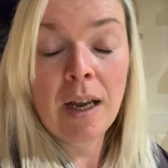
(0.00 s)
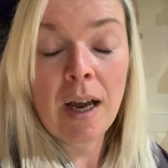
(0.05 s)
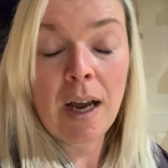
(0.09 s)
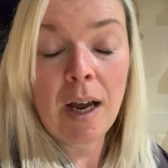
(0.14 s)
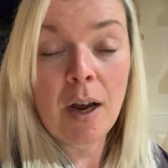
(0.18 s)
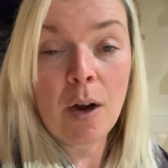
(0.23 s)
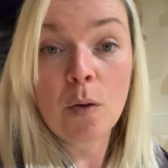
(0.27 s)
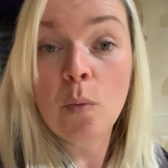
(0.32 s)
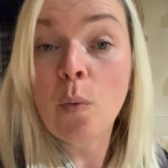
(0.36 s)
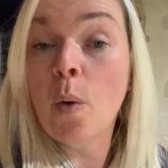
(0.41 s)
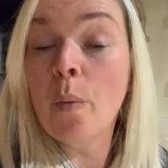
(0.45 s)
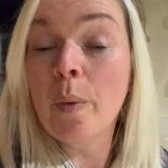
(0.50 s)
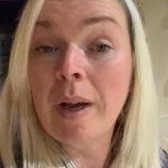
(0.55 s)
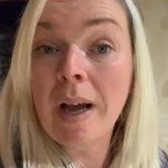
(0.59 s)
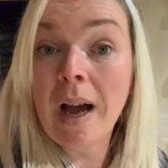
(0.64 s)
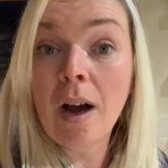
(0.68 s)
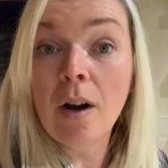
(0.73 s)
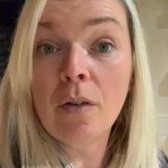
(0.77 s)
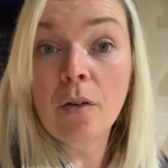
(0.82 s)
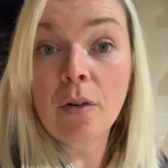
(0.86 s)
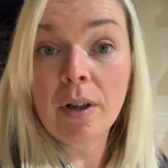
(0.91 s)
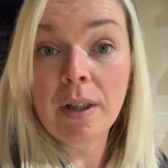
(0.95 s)
uh, what we
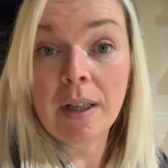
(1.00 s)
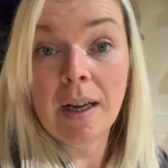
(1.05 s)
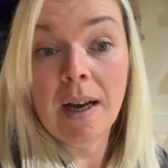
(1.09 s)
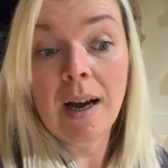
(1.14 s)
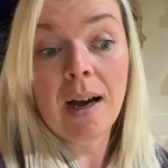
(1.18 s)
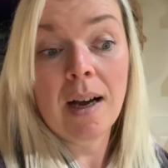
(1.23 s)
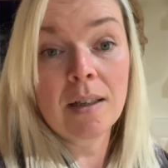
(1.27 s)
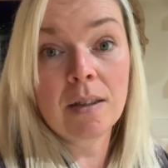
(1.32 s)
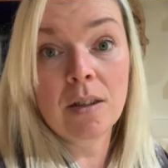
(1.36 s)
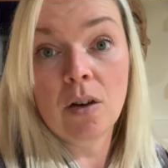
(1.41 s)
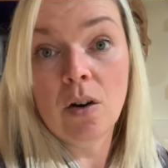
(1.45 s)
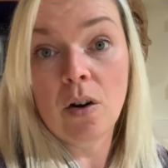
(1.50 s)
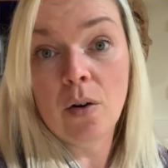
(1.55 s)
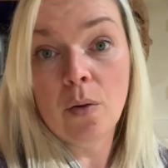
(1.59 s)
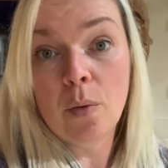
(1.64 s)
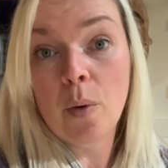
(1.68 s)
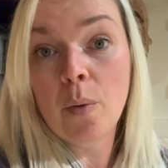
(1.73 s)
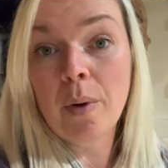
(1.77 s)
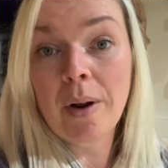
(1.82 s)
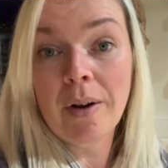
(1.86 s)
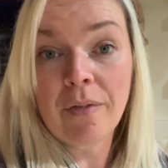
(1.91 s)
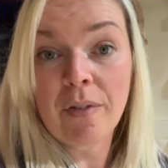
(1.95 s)
can't grow in the garden or
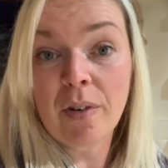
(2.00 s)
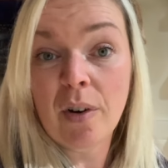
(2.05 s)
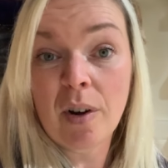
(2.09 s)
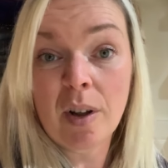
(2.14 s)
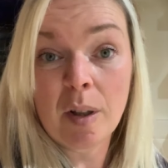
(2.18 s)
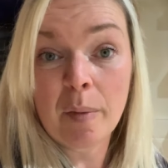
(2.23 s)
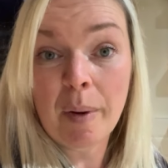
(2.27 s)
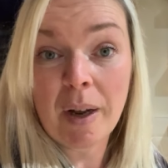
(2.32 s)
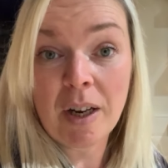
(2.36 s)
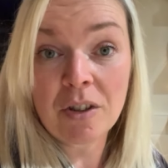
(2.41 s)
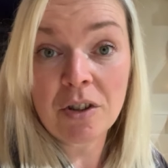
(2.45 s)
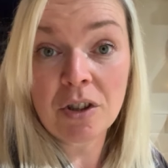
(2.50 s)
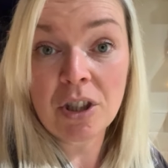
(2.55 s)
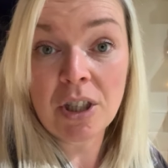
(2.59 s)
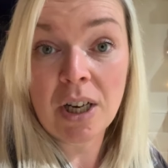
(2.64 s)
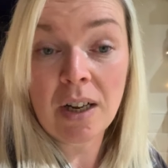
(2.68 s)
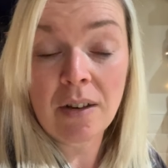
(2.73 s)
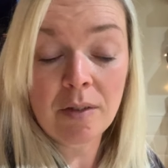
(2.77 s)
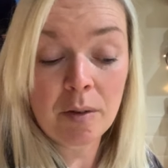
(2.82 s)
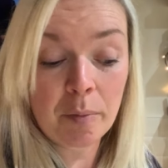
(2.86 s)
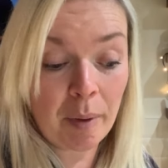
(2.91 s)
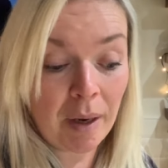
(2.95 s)
what we haven't got on the pantry
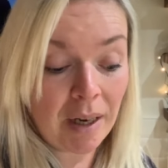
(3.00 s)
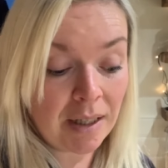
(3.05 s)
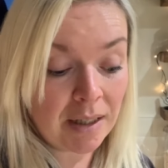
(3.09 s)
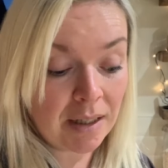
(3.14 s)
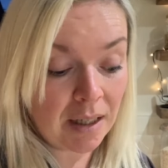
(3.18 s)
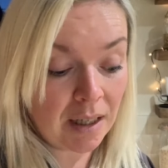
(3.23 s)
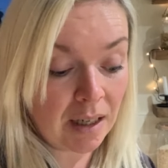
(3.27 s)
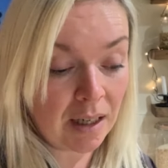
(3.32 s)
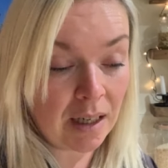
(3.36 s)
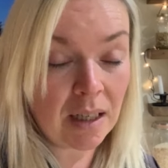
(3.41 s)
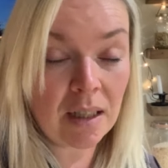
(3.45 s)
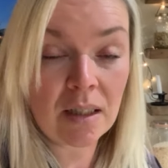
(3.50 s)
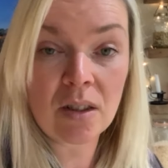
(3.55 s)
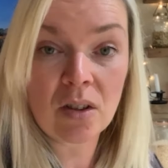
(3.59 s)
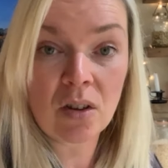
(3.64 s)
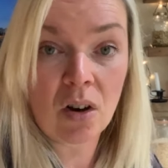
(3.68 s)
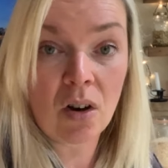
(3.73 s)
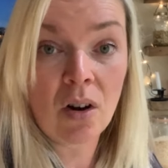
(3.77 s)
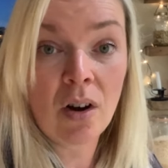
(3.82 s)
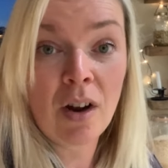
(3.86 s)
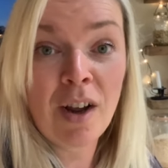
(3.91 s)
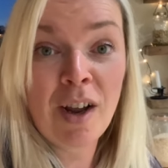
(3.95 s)
shelves basically
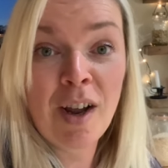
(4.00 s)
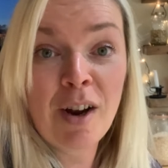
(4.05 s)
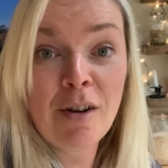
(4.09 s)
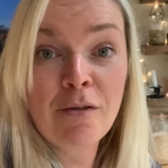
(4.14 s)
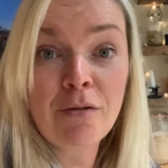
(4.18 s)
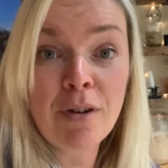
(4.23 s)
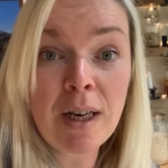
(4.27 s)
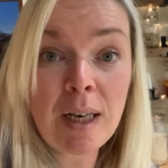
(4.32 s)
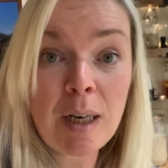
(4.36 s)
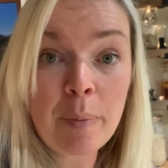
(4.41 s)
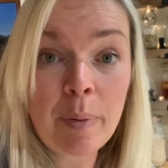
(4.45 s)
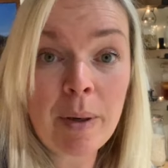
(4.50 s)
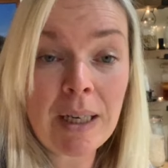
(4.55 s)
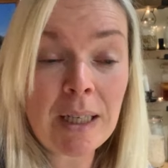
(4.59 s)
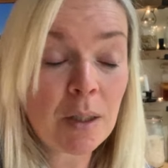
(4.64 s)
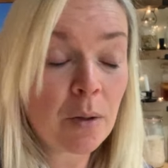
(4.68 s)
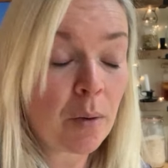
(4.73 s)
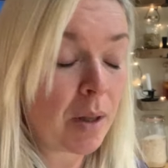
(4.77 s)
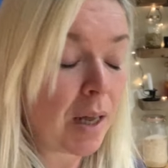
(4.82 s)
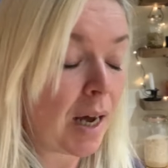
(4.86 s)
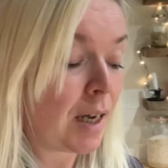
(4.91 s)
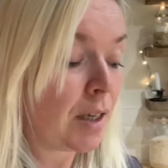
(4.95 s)
so really pleased
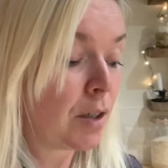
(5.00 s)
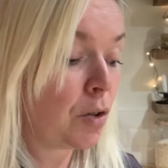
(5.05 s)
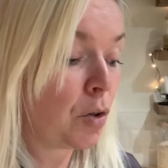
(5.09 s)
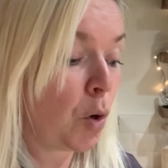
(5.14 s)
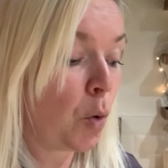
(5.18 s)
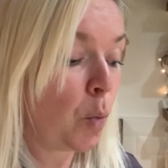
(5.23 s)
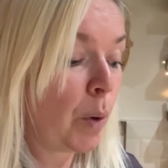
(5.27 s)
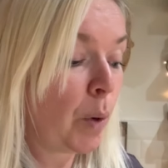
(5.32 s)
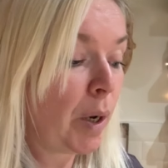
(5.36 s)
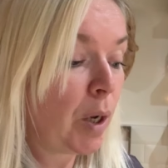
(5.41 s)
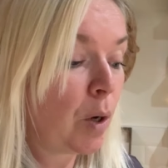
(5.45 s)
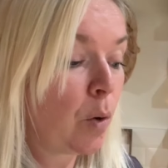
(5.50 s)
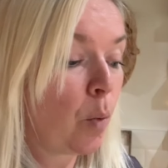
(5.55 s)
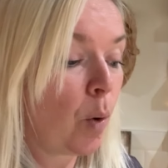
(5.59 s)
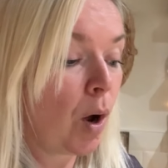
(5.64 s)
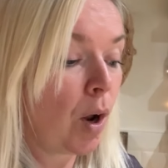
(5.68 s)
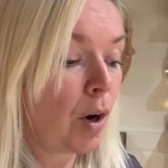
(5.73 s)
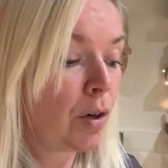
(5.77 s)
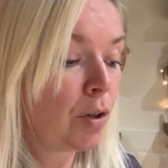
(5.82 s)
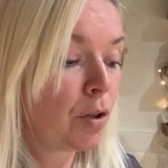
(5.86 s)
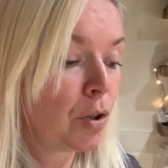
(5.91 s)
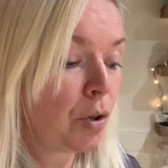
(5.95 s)
with that so week
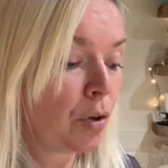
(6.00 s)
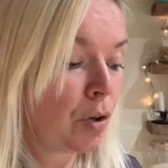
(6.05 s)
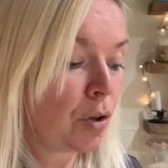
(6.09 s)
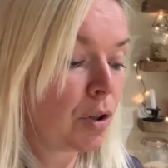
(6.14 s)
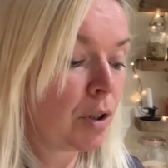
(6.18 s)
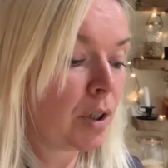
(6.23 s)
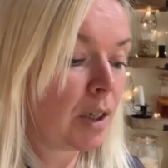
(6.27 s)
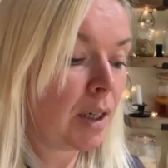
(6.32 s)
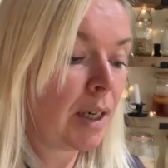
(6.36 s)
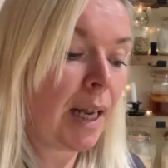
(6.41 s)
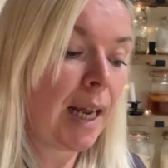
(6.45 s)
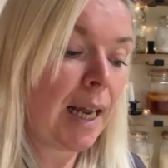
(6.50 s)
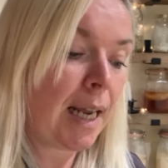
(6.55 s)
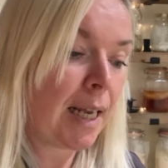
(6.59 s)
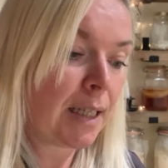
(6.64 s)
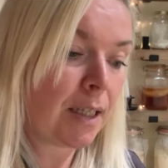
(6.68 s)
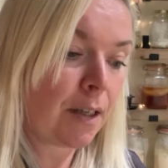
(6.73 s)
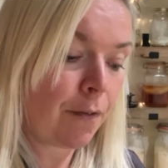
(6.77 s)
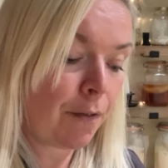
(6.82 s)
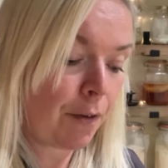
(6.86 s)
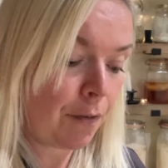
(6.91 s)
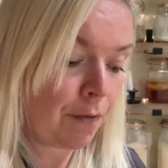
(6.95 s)
one total is
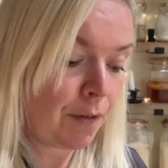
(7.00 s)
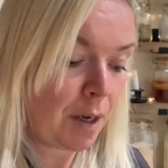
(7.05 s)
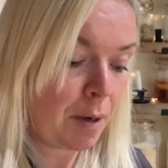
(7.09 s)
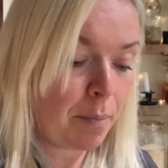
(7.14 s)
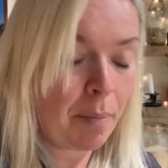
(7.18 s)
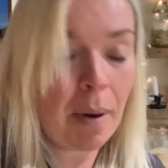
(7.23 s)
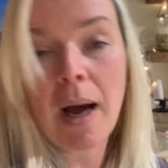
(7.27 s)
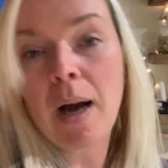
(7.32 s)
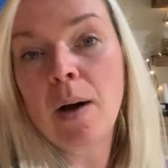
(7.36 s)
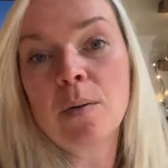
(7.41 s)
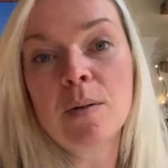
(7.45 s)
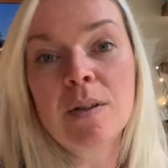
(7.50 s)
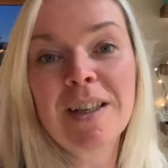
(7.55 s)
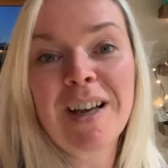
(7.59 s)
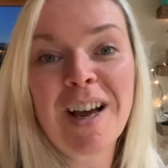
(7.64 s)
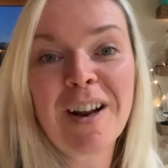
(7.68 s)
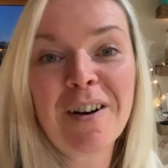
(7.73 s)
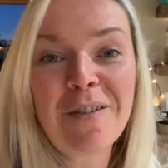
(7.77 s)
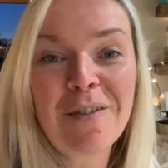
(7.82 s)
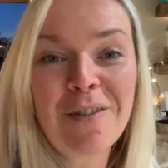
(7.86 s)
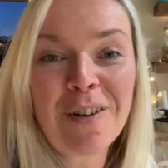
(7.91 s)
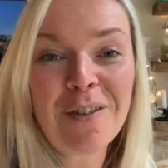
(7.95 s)
15 pounds
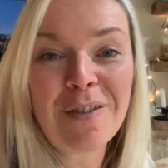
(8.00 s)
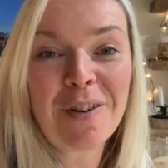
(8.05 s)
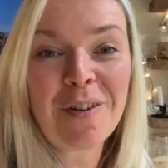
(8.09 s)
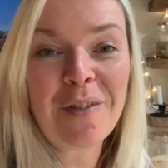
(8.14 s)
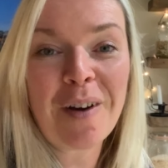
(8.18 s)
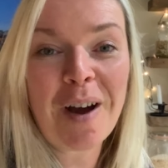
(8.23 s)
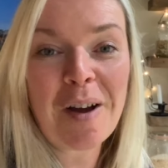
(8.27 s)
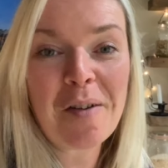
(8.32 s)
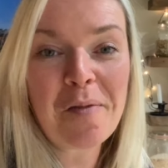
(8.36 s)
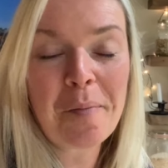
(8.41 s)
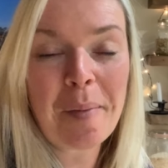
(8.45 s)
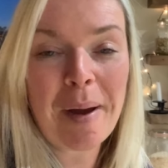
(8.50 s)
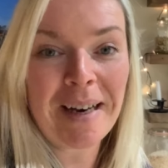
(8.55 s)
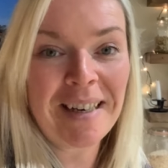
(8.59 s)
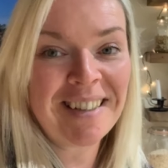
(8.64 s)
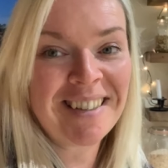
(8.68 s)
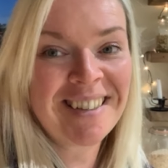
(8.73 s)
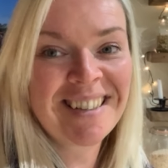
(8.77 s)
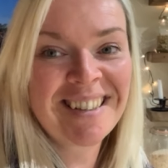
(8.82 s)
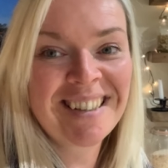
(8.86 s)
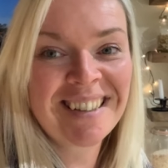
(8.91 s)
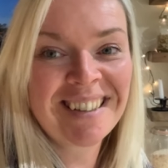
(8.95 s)
and 55
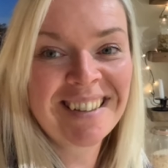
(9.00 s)
pence